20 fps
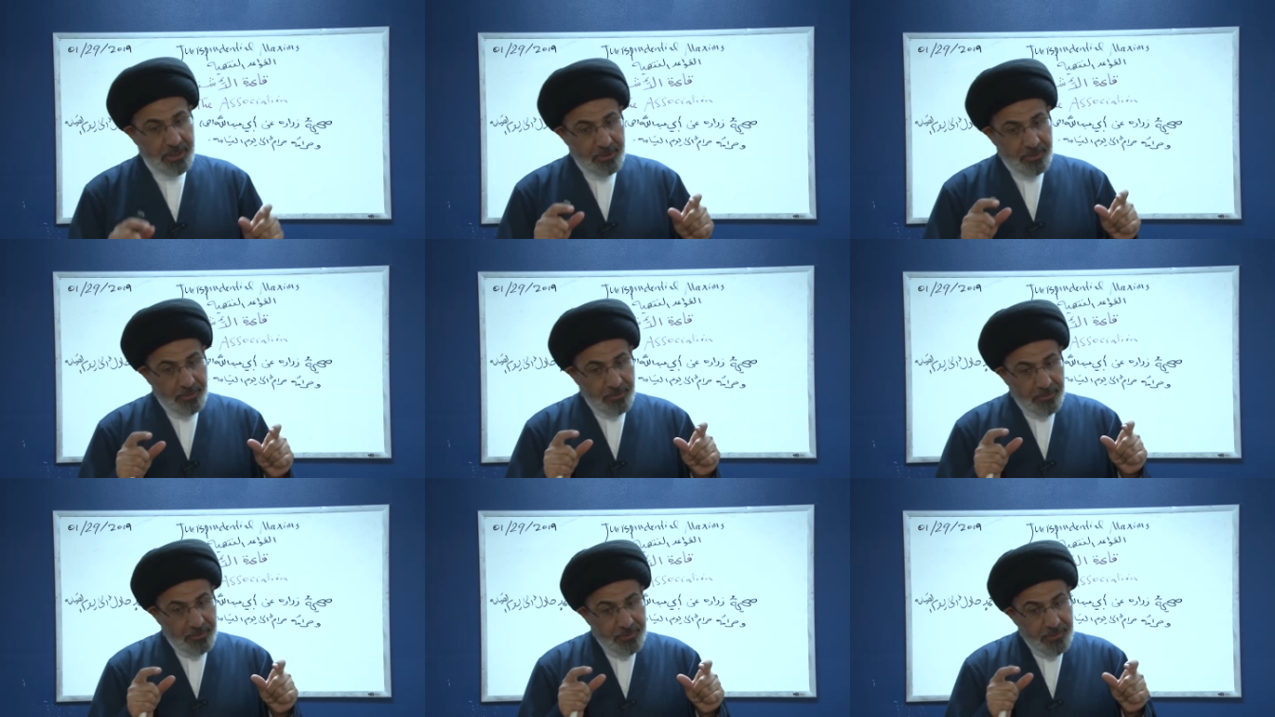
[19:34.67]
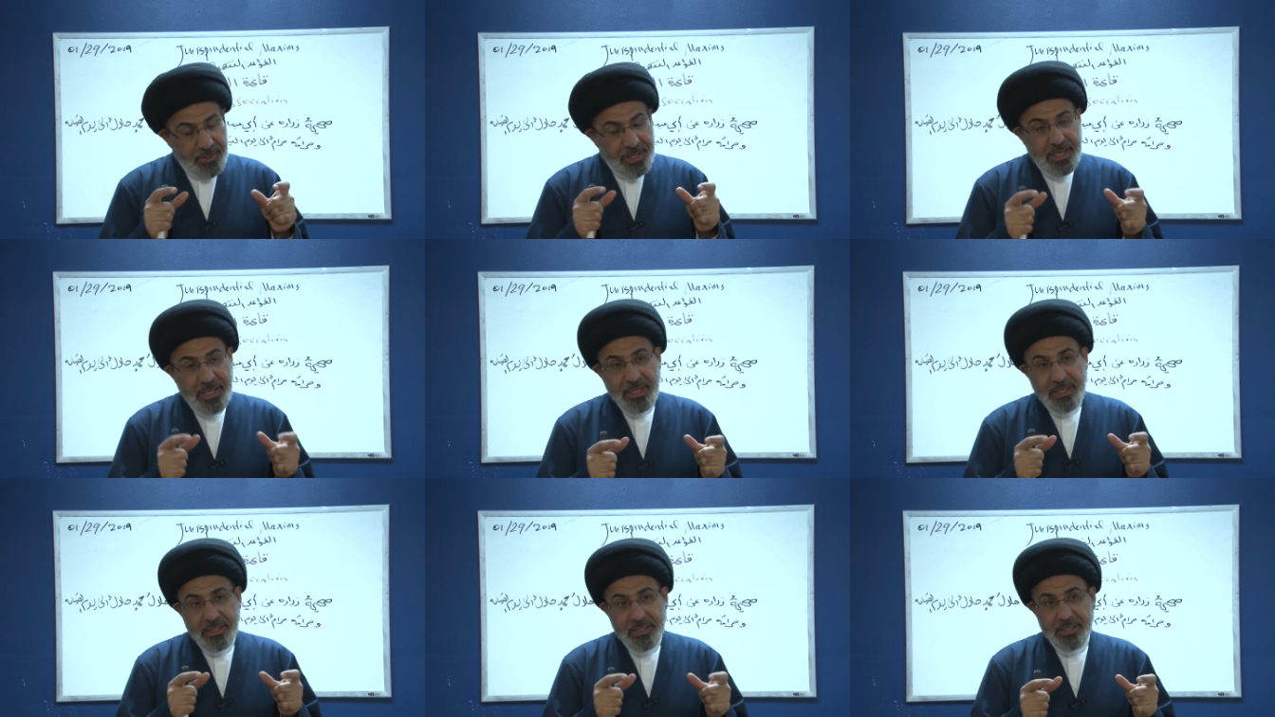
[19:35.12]

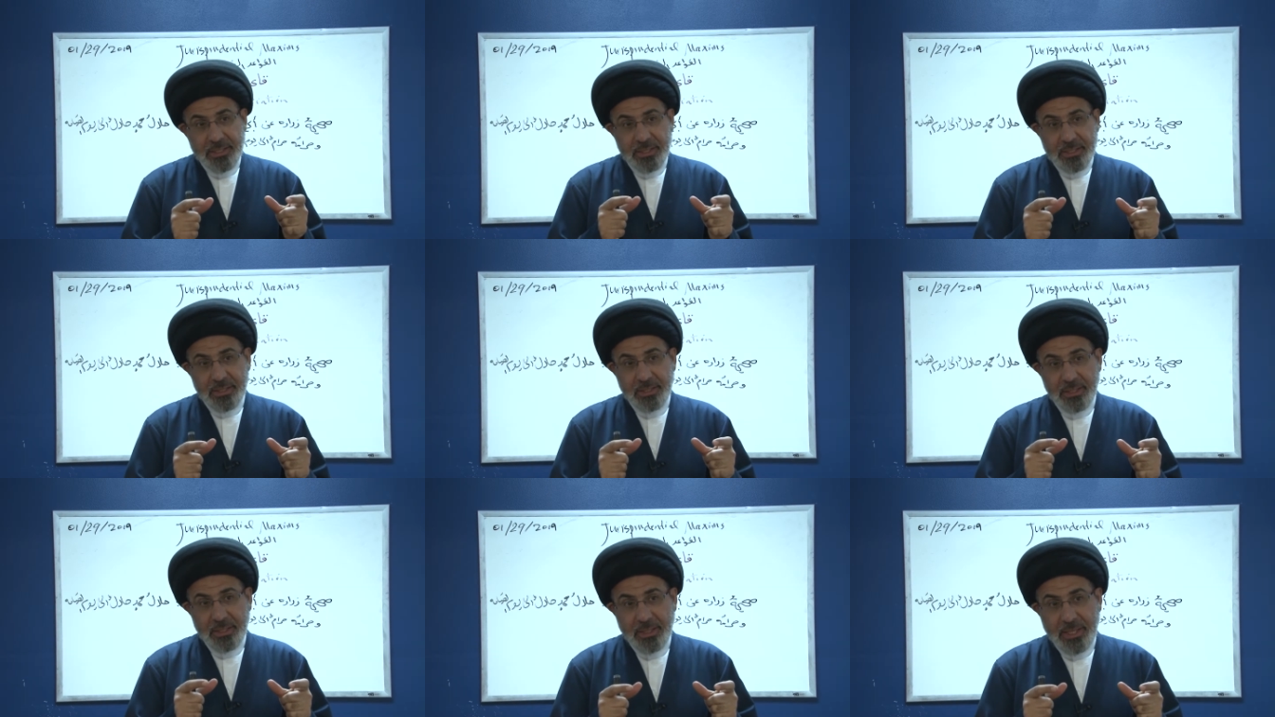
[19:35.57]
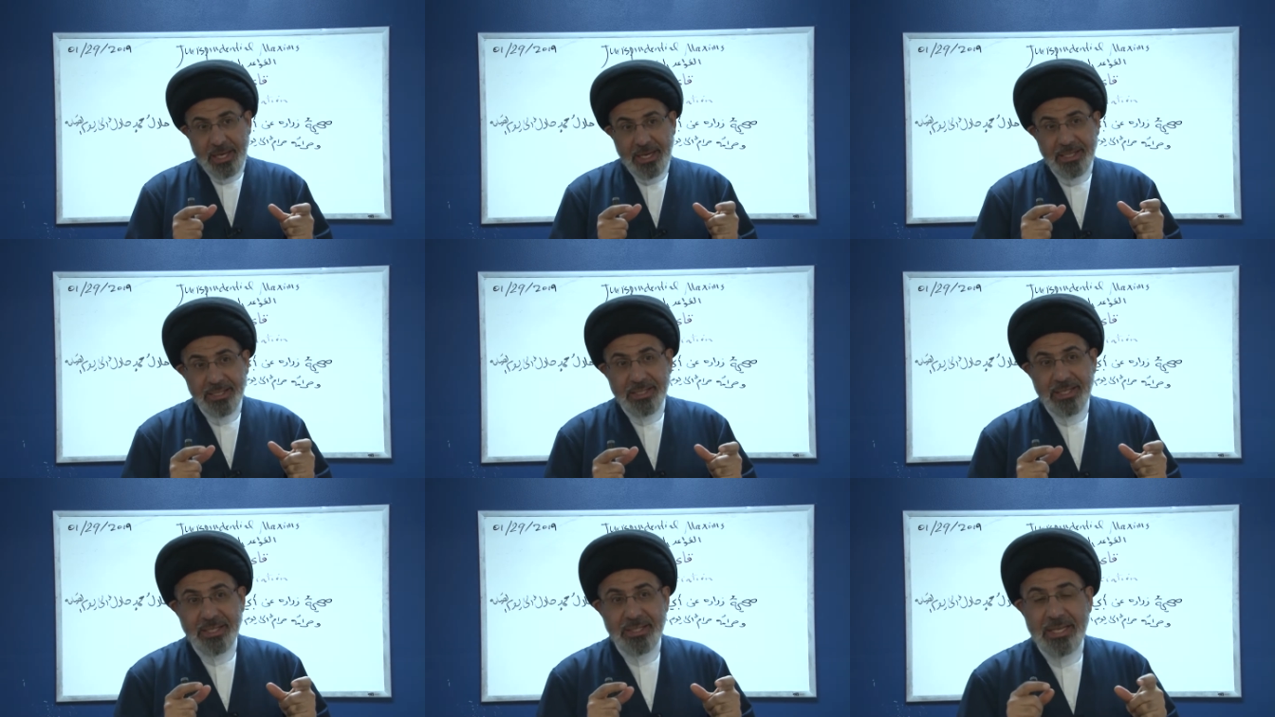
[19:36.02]
These
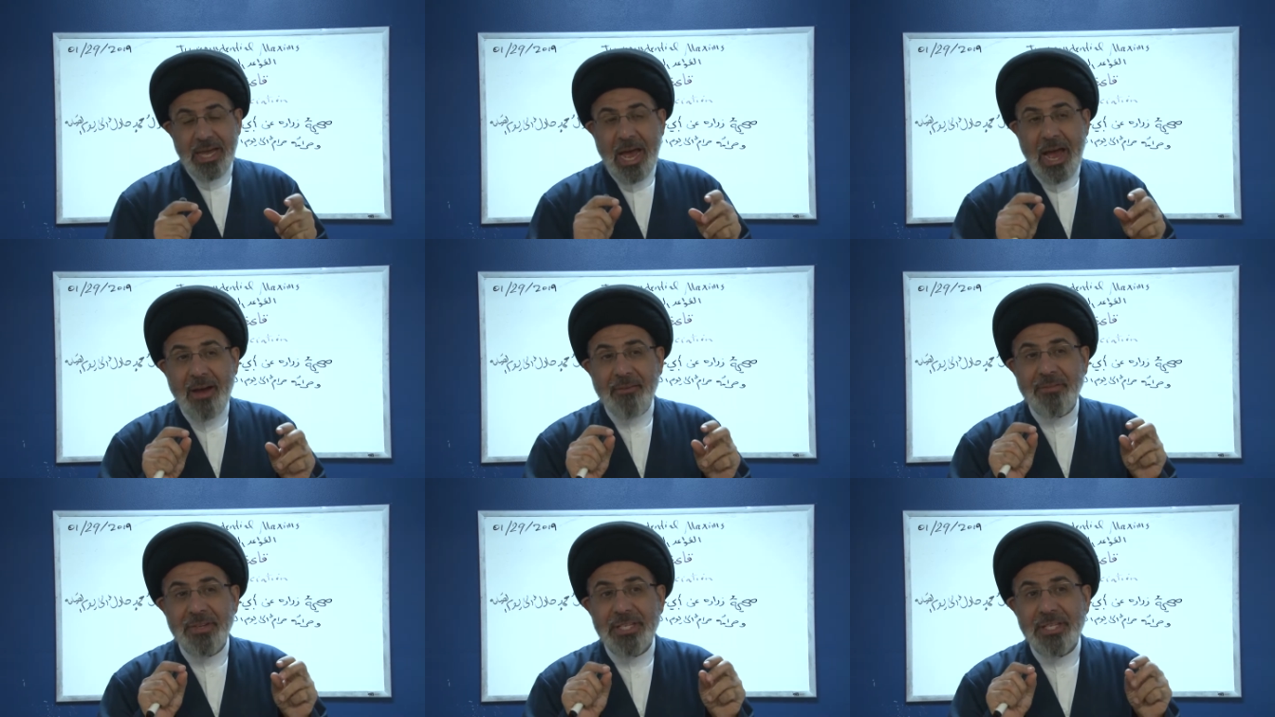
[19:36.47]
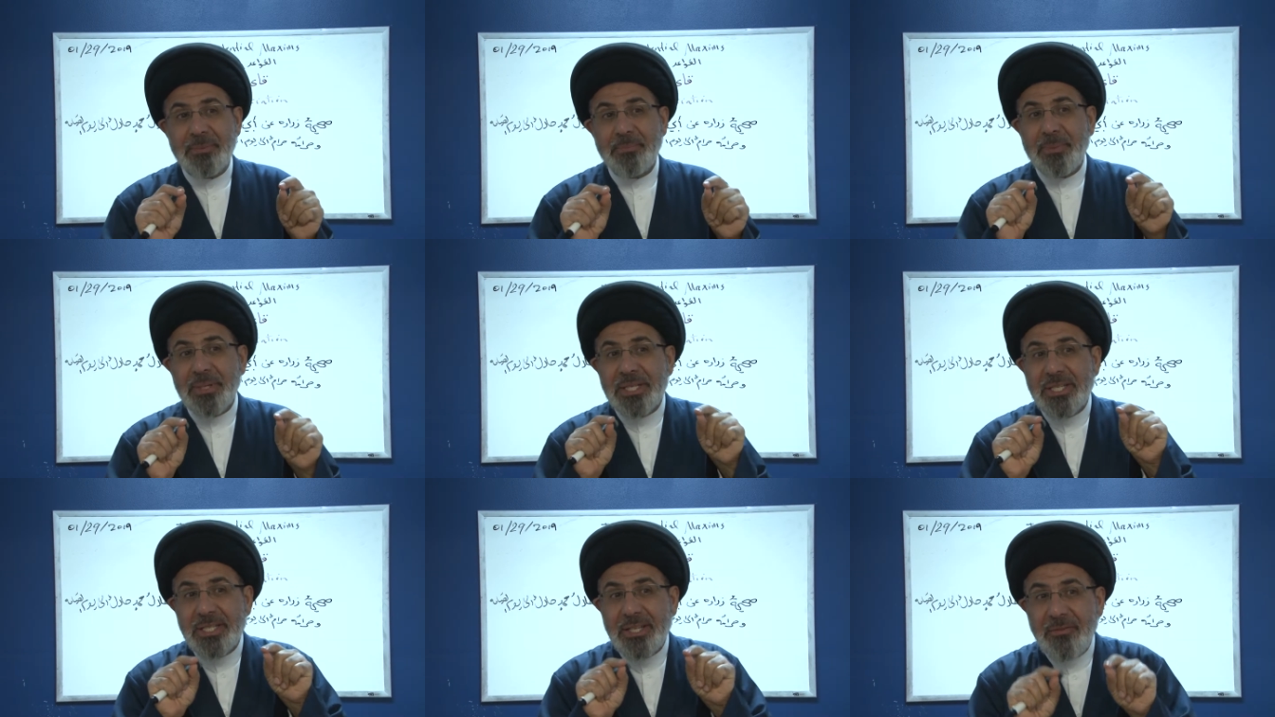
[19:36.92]
cases have a
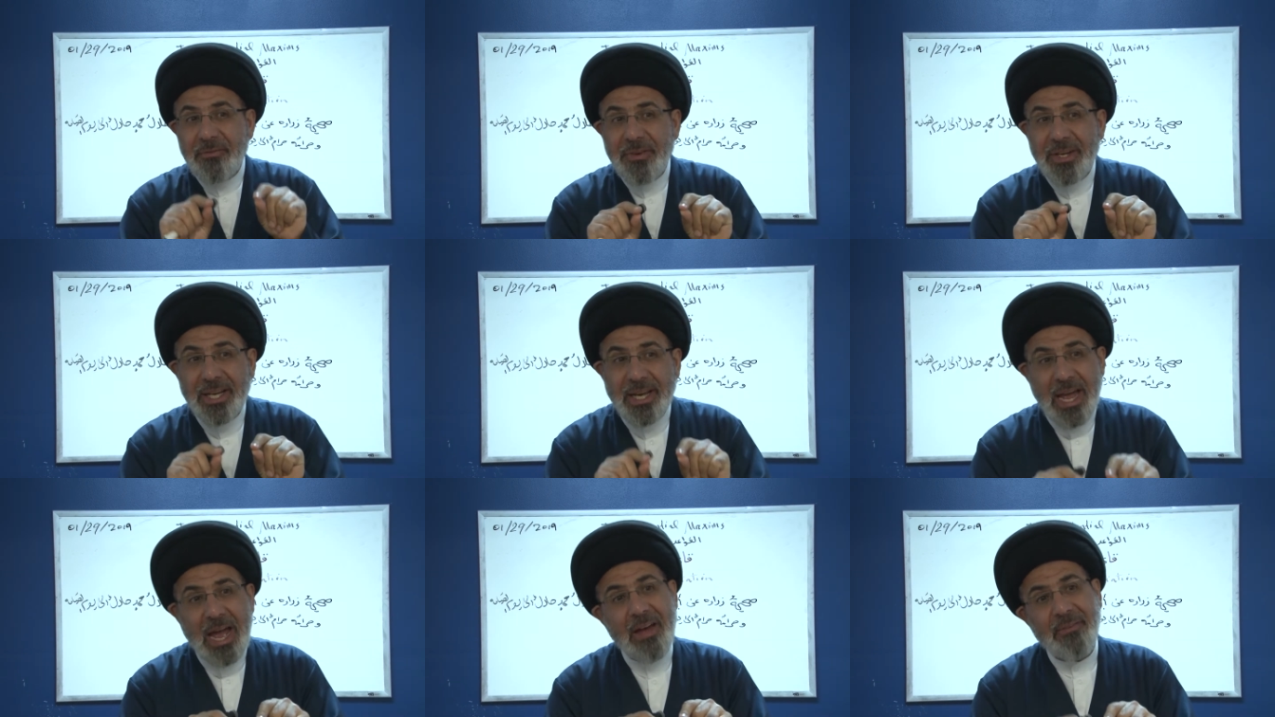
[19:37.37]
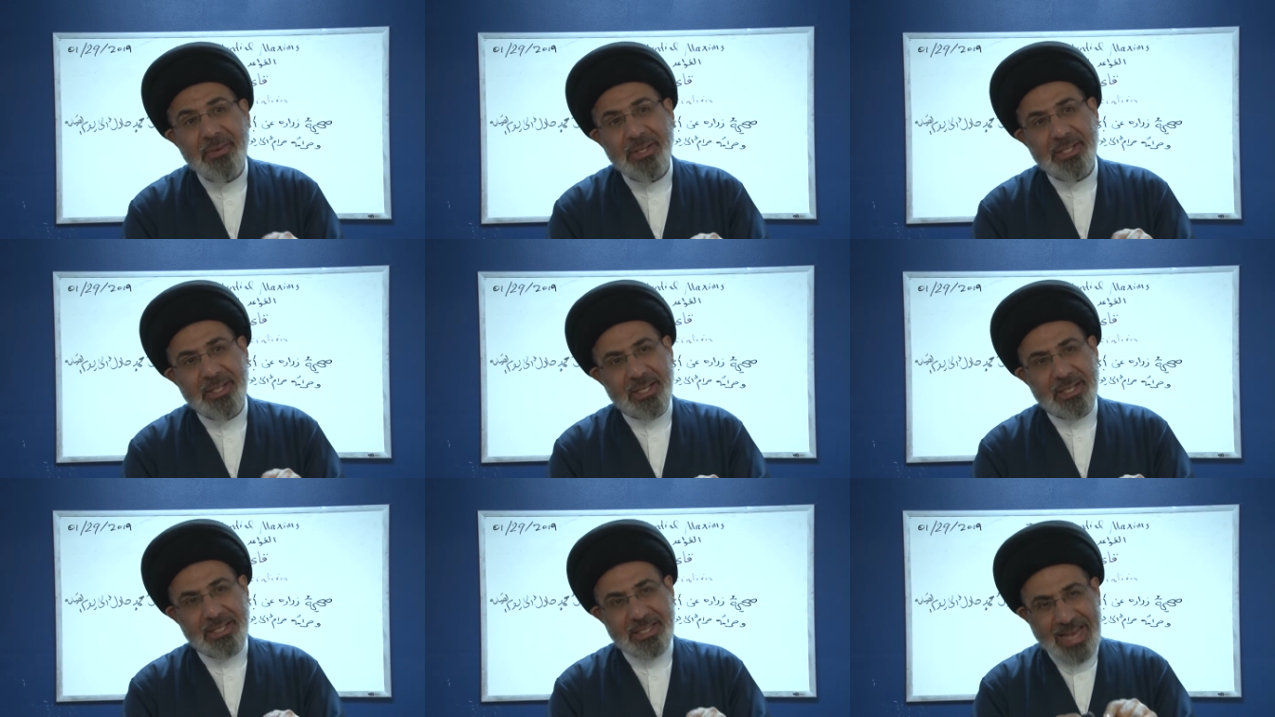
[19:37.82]
specific
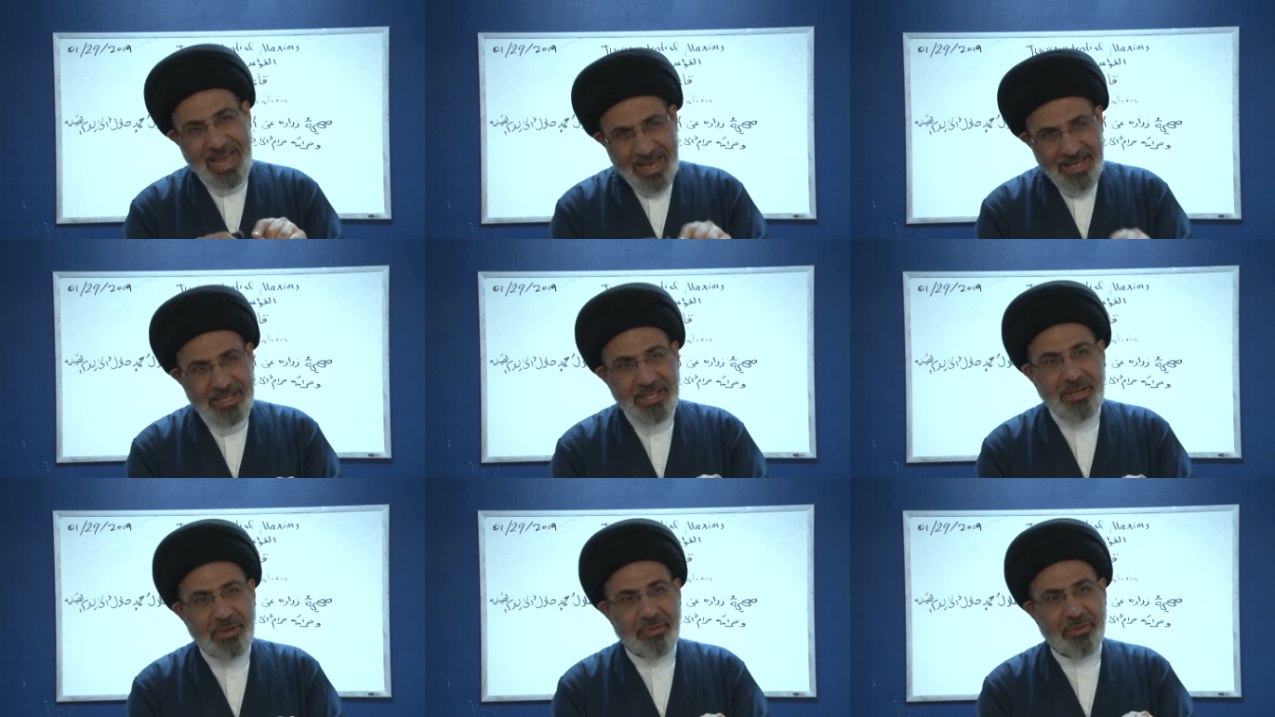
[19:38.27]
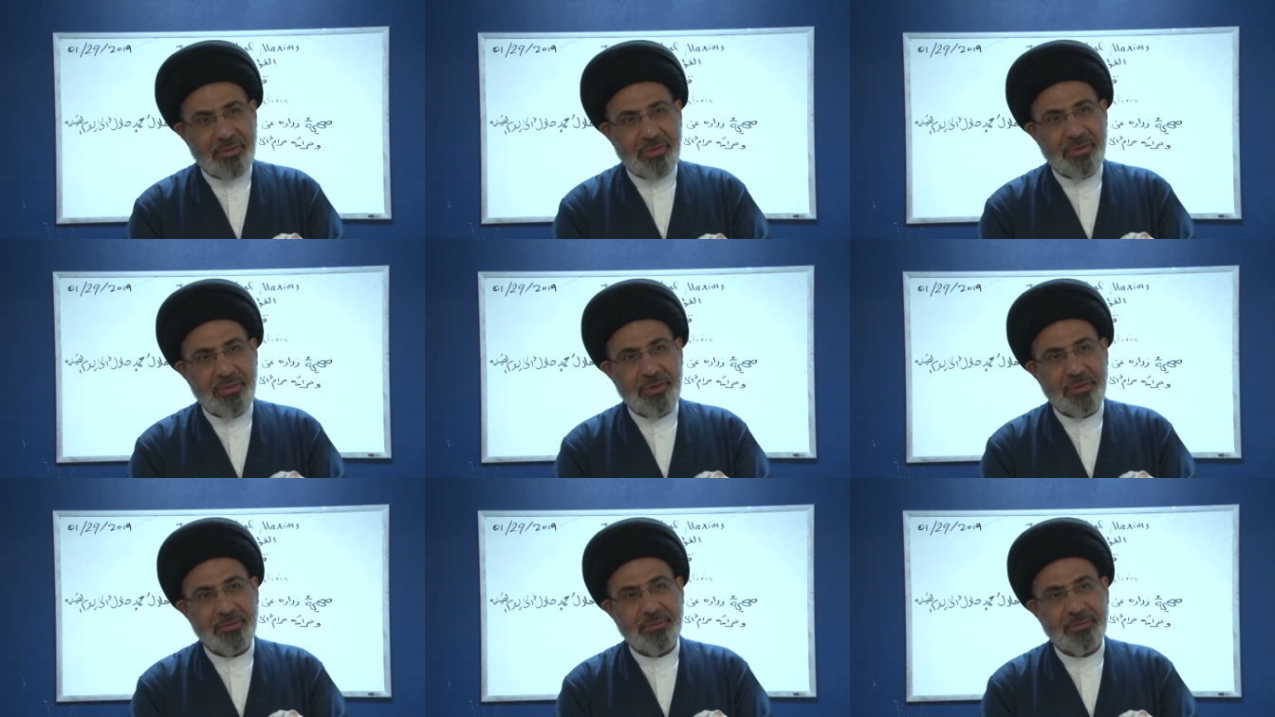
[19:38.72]
evidence, hadith.